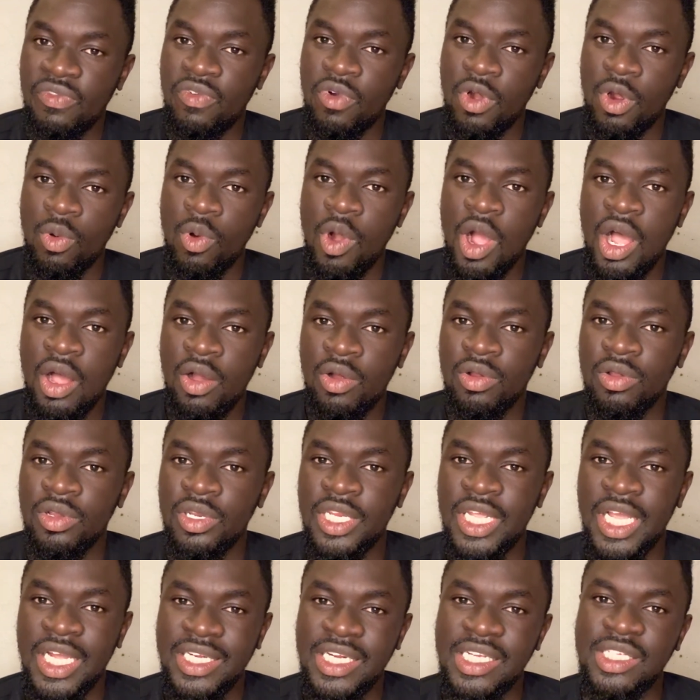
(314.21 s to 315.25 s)
for a while.
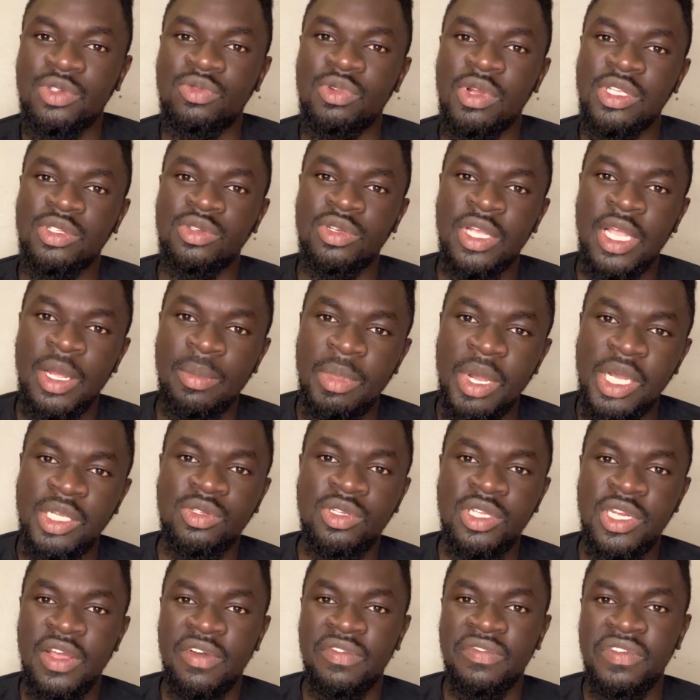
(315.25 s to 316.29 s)
They are just trying to get
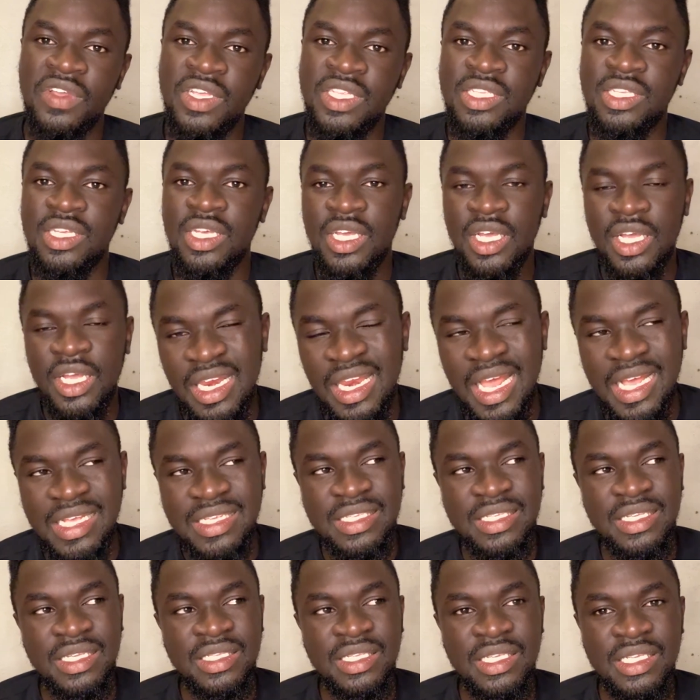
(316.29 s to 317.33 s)
back to their feet.
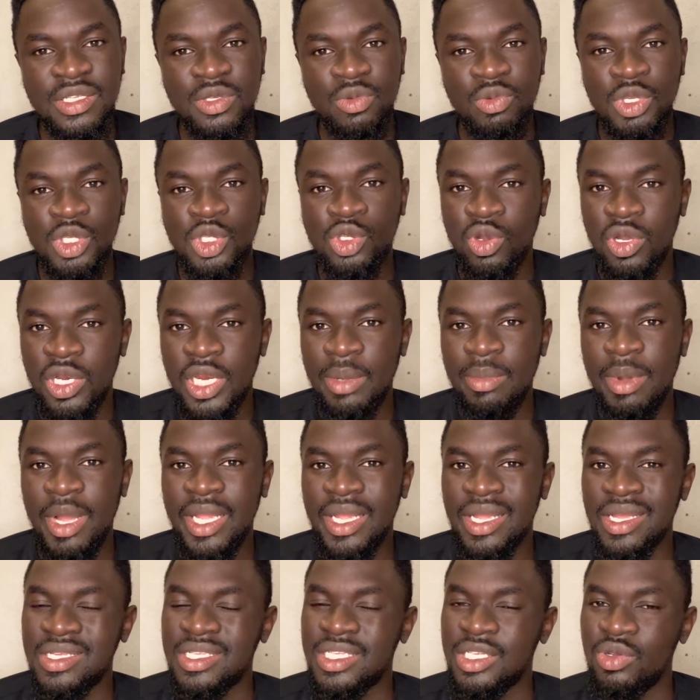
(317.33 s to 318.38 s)
Last seasons, we saw them
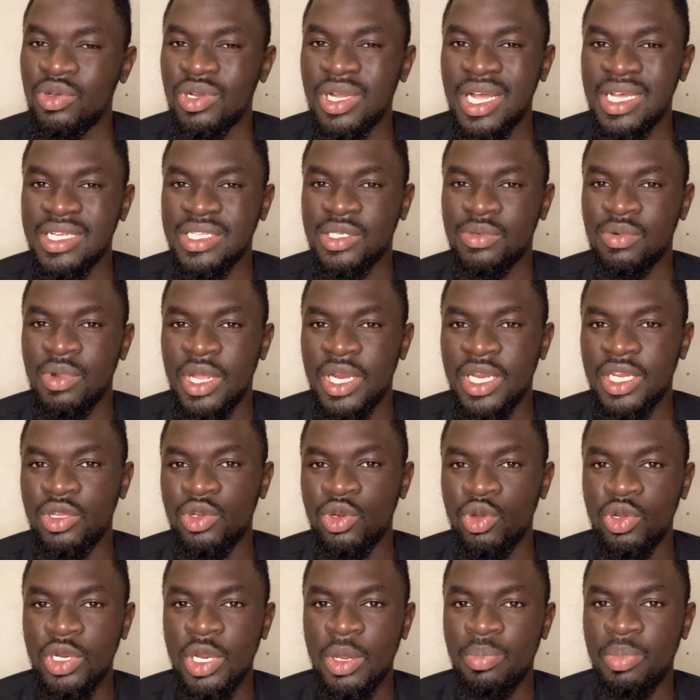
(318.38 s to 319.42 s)
against Newcastle and
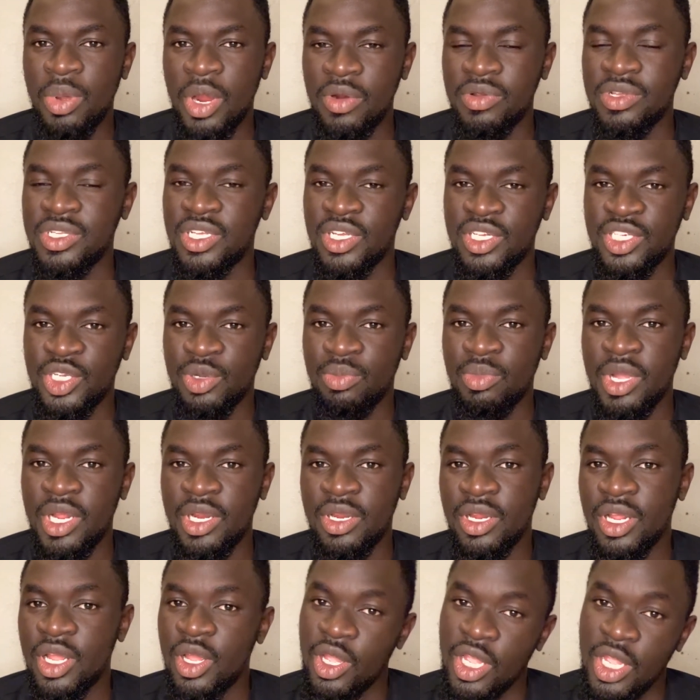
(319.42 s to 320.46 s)
the Paris
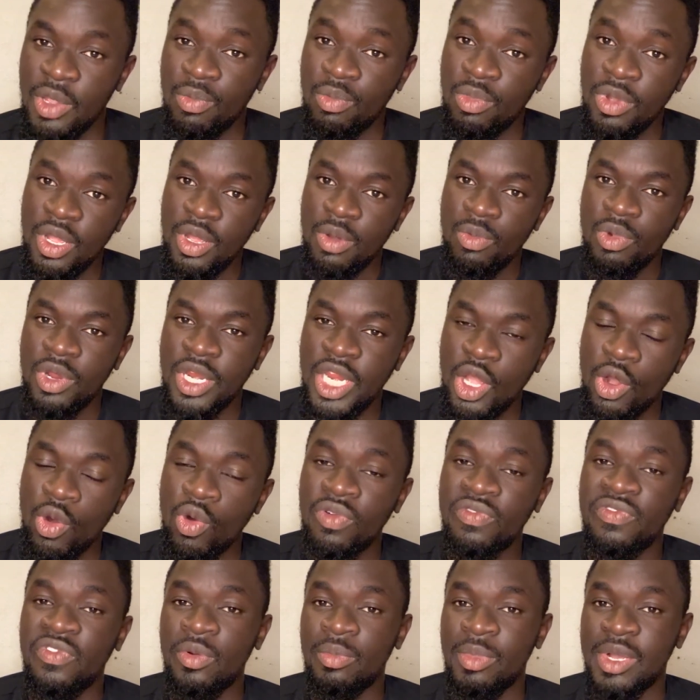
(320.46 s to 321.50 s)
Saint-Germain with the
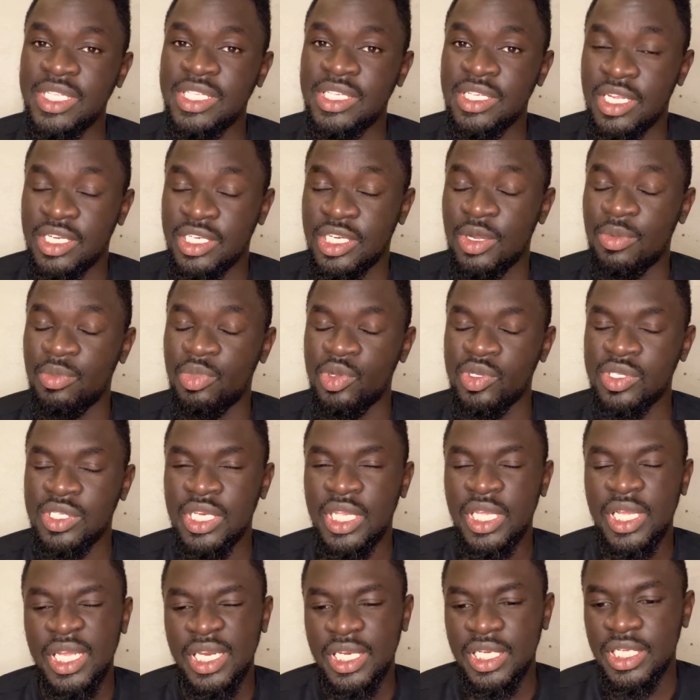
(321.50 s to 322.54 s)
old format in the
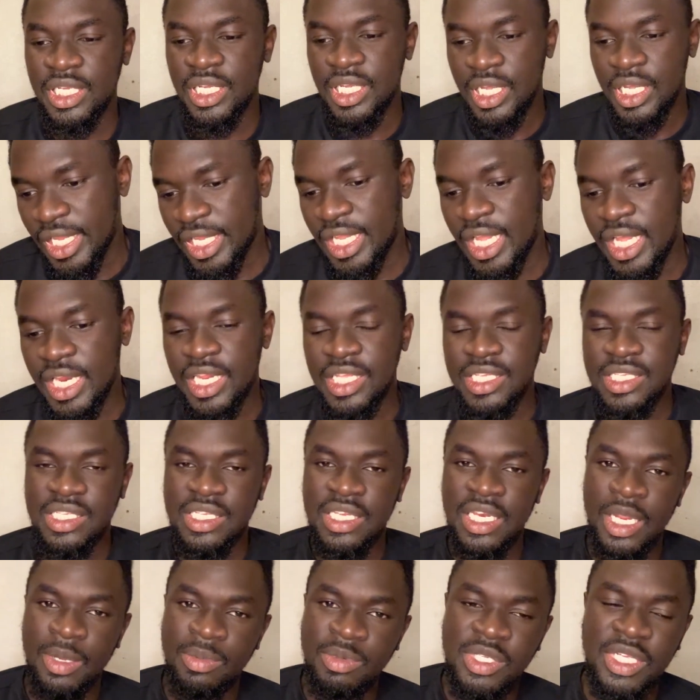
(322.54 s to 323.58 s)
Champions League. And yeah, they
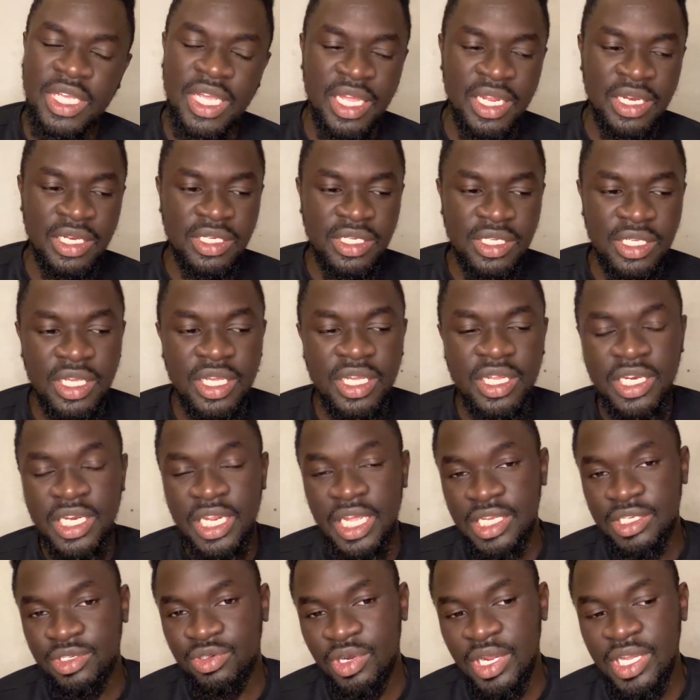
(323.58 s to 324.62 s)
slipped, and
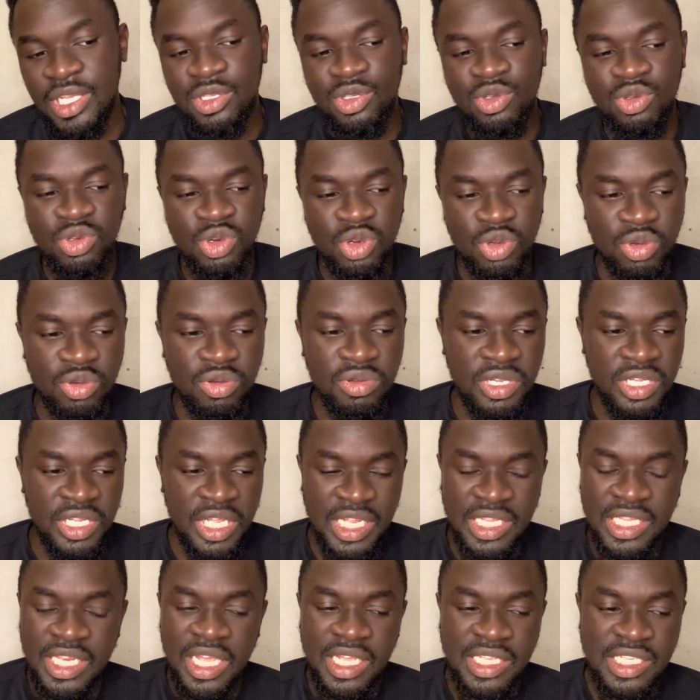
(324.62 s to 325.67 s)
they are trying to
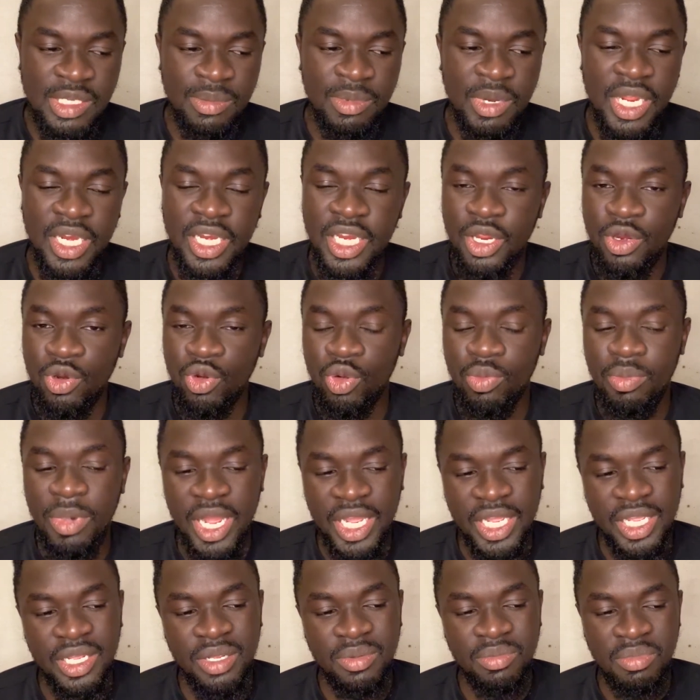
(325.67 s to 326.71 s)
get the AC Milan they know
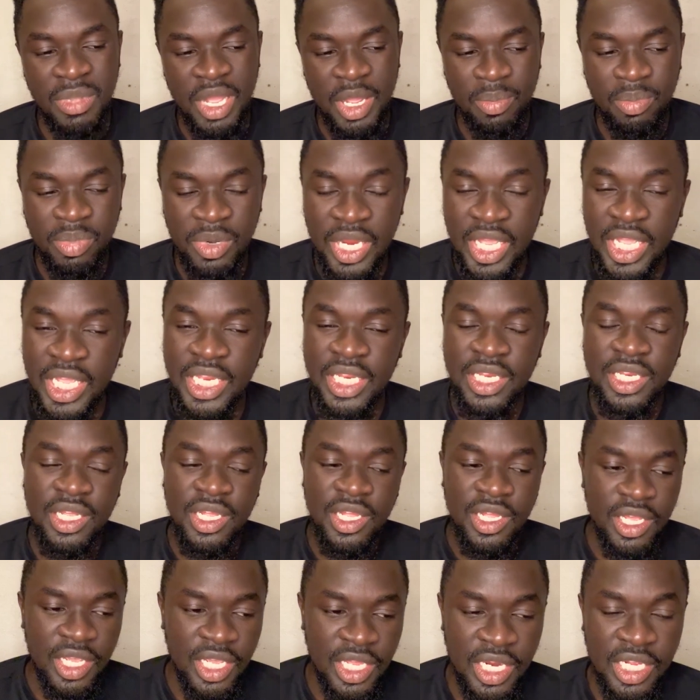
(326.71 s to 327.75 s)
back by playing
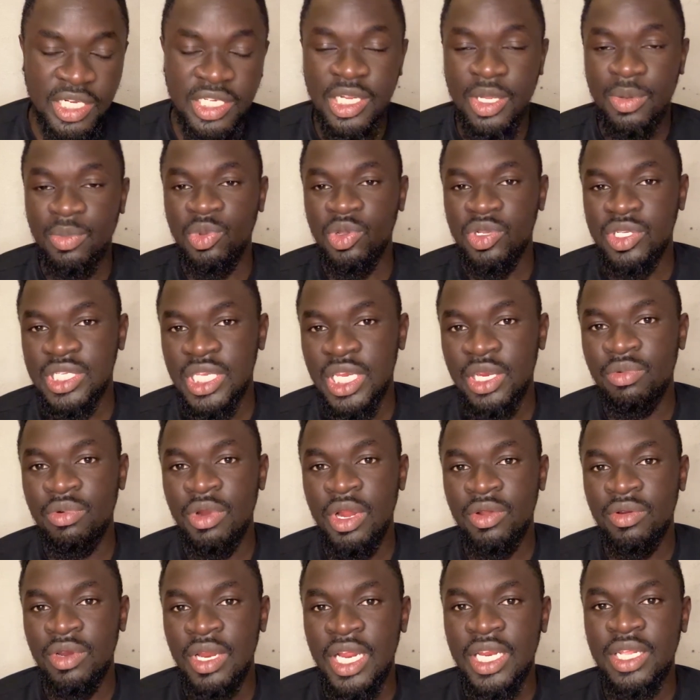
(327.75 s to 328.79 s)
in the Champions
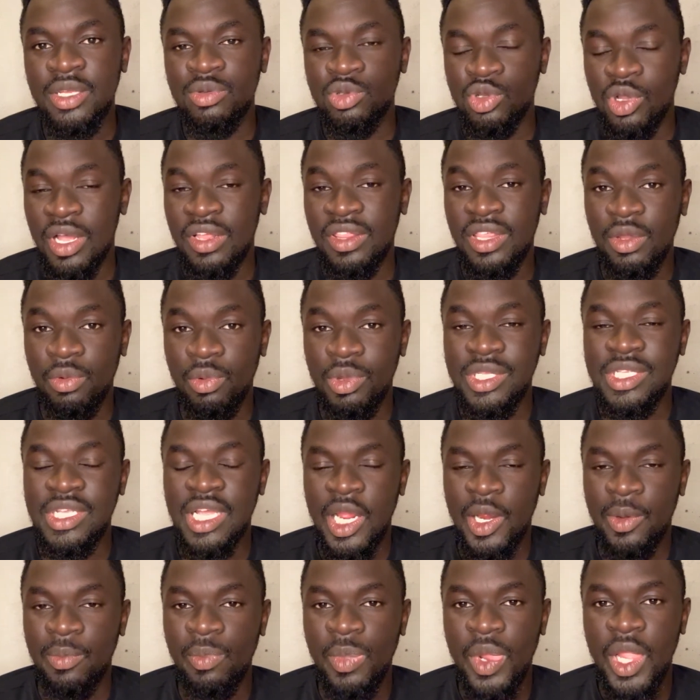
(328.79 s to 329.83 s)
League regularly. So I think with
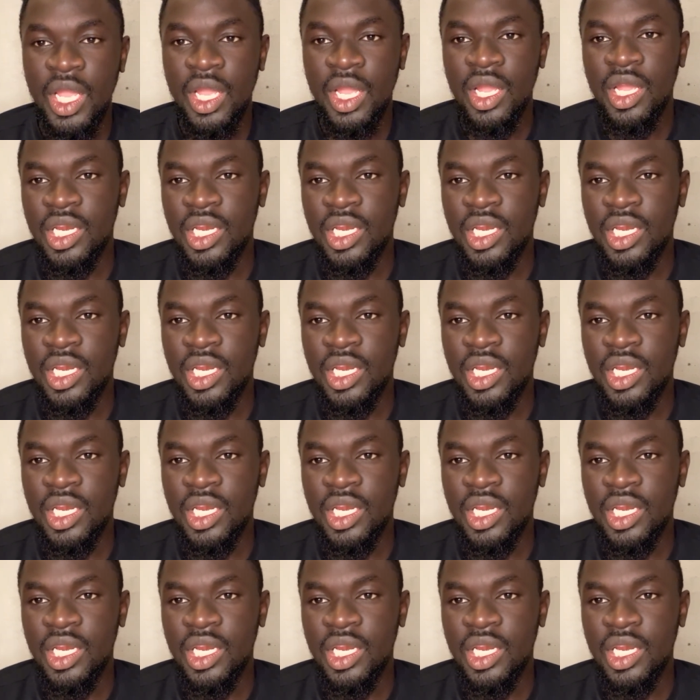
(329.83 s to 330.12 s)
time,